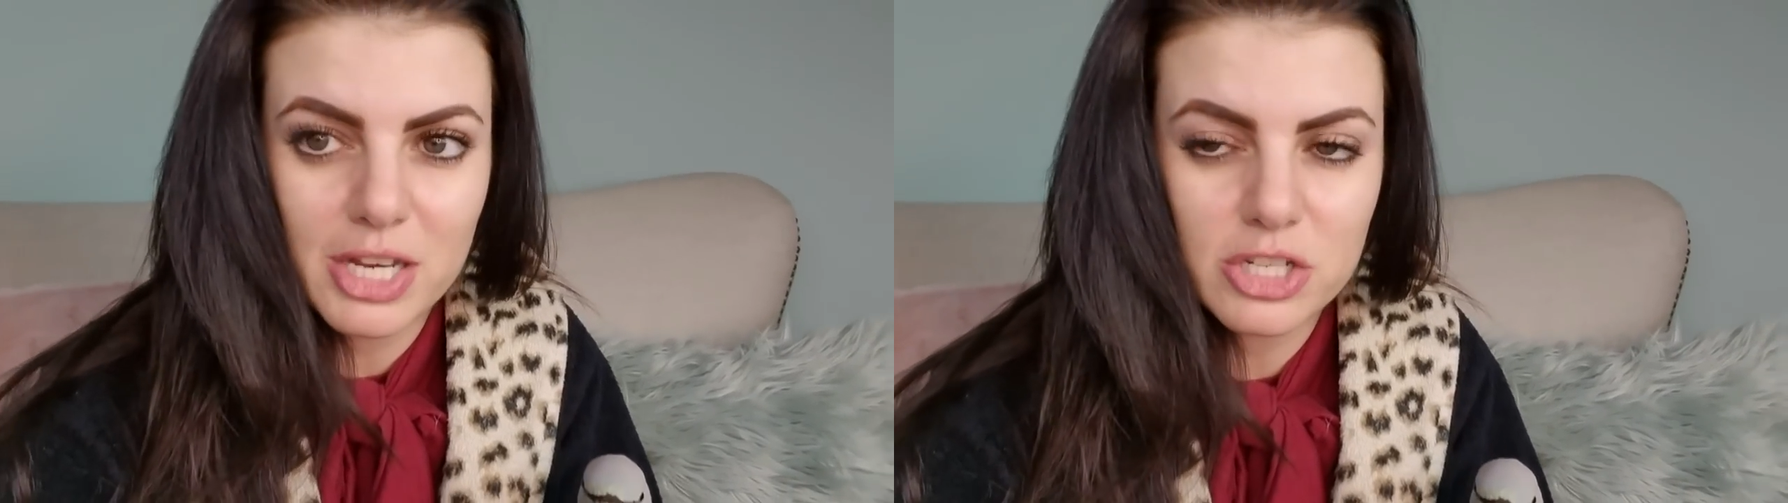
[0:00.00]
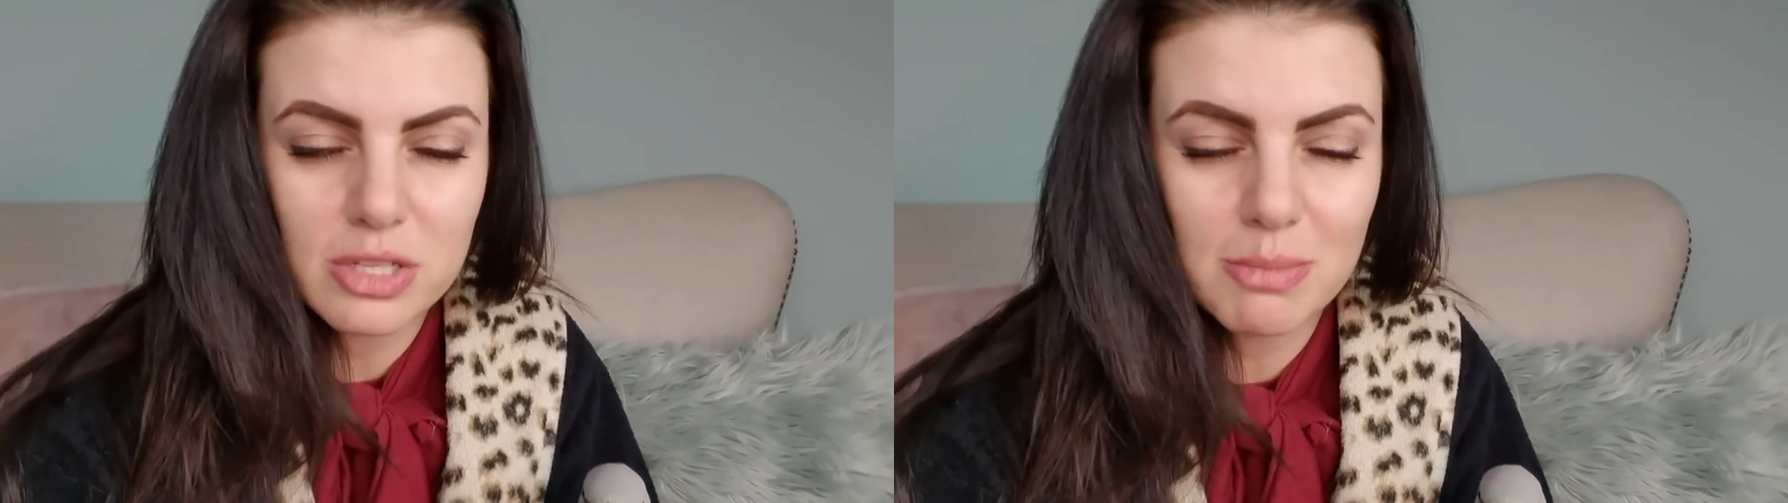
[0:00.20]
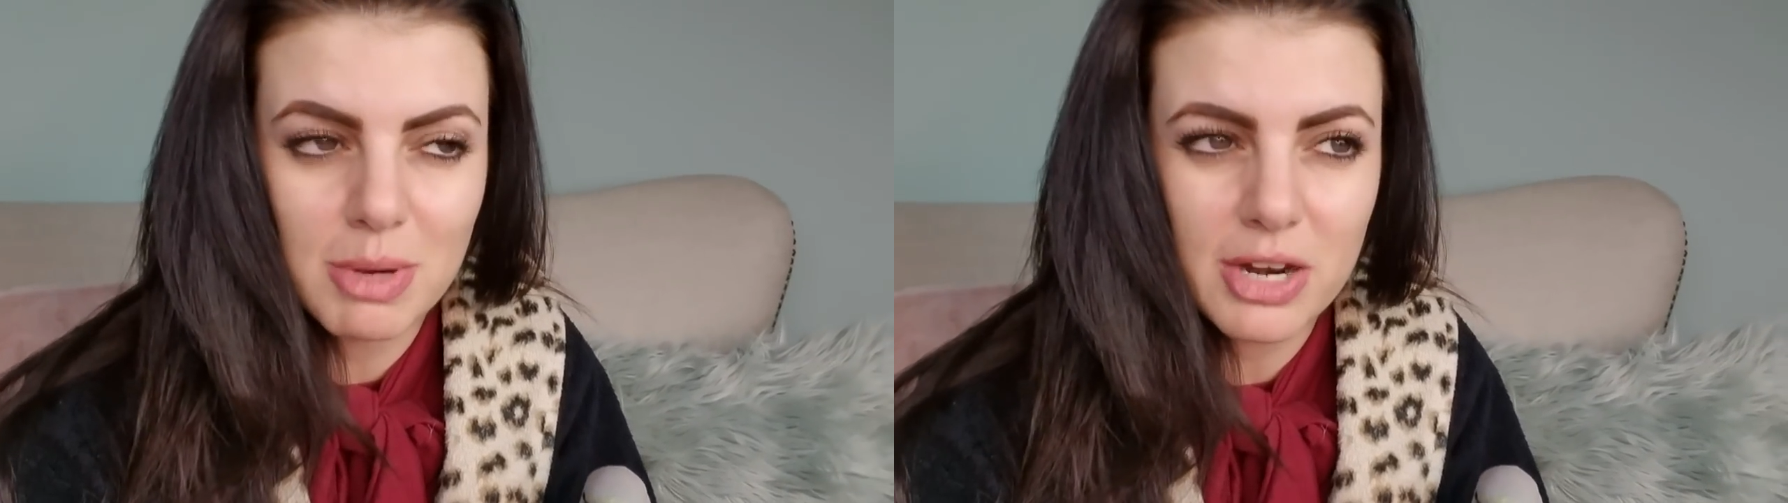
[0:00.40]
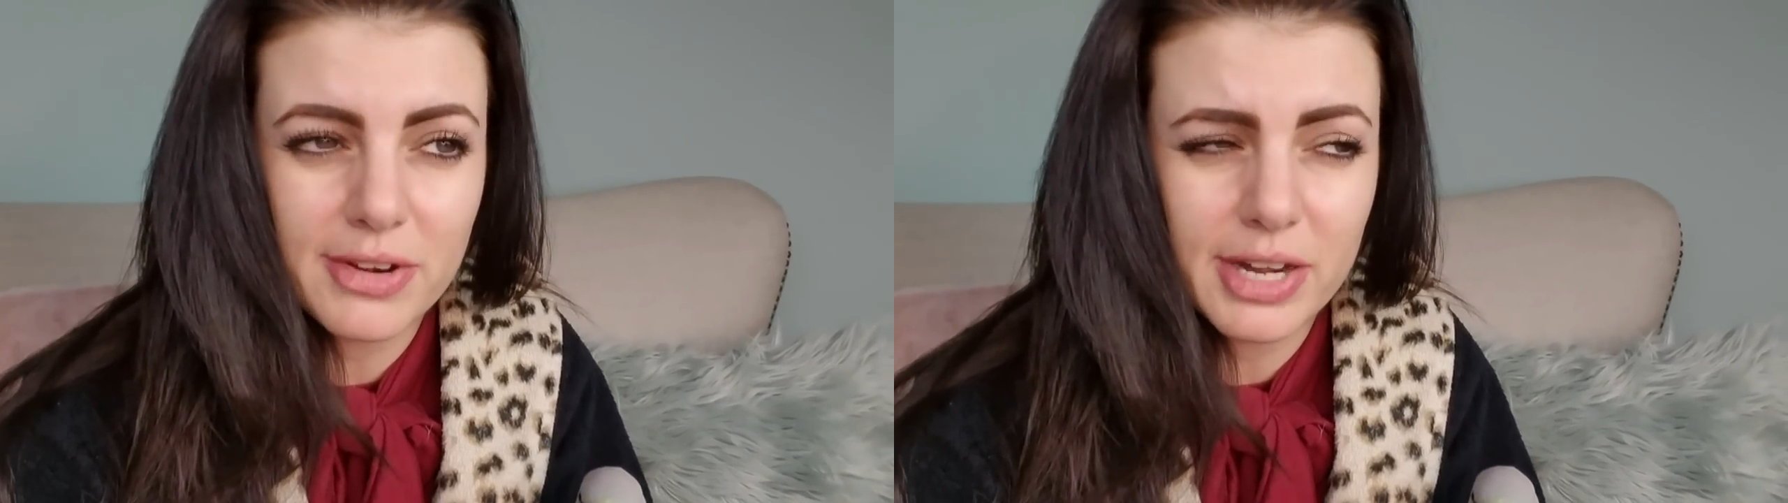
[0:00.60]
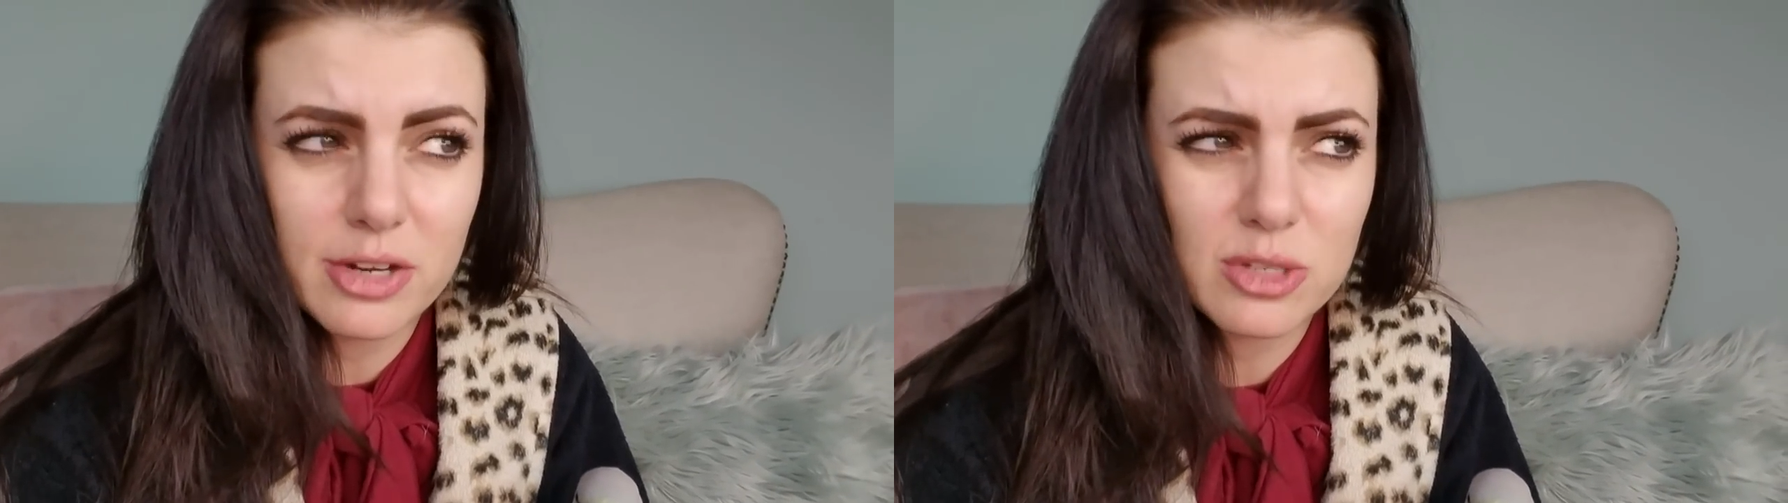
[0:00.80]
and the
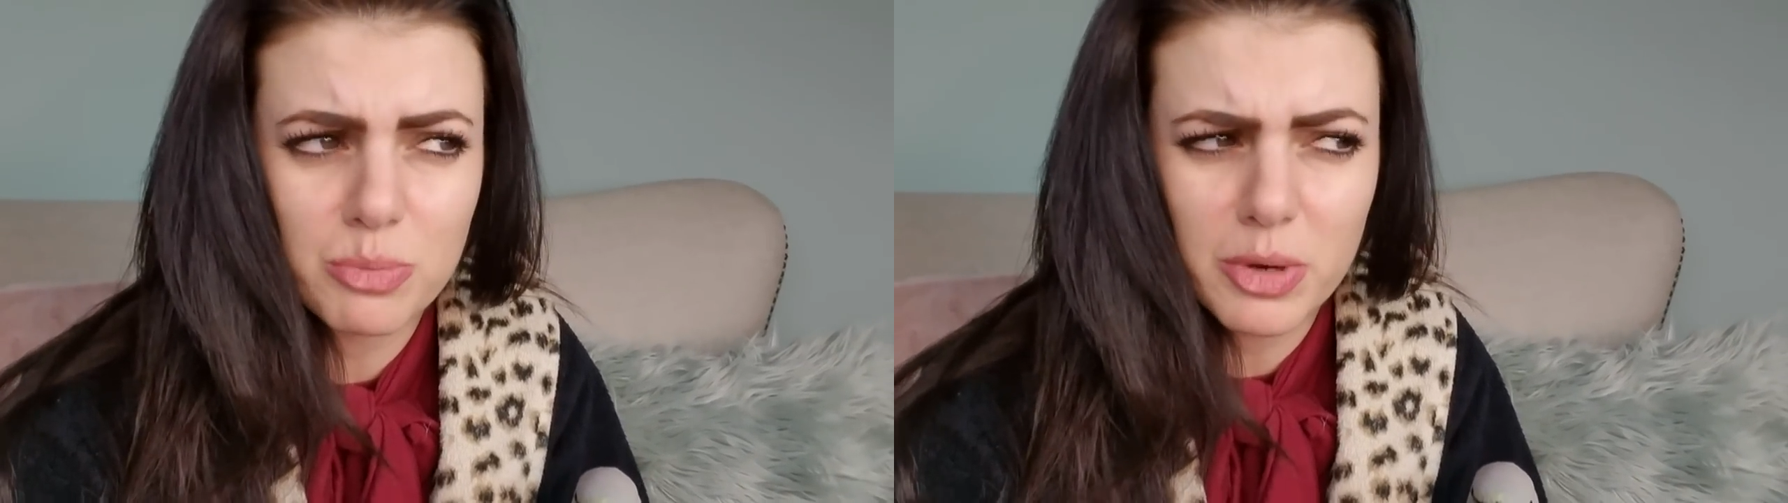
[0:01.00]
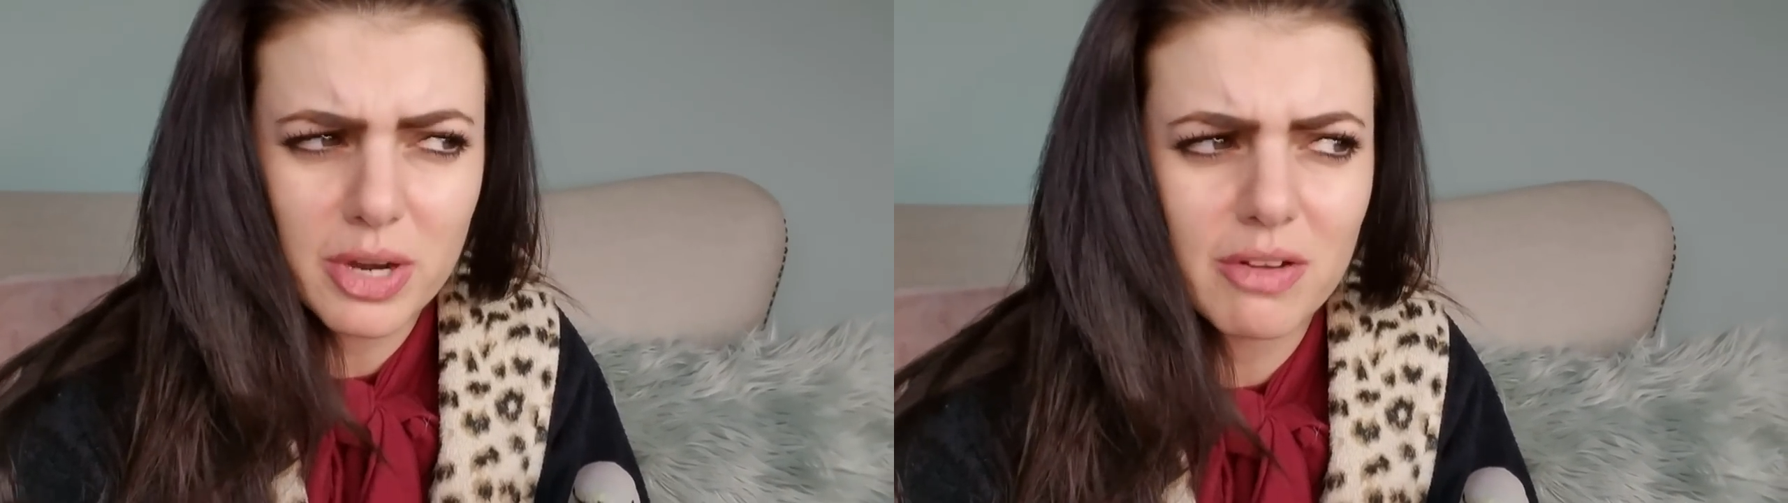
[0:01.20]
moderators work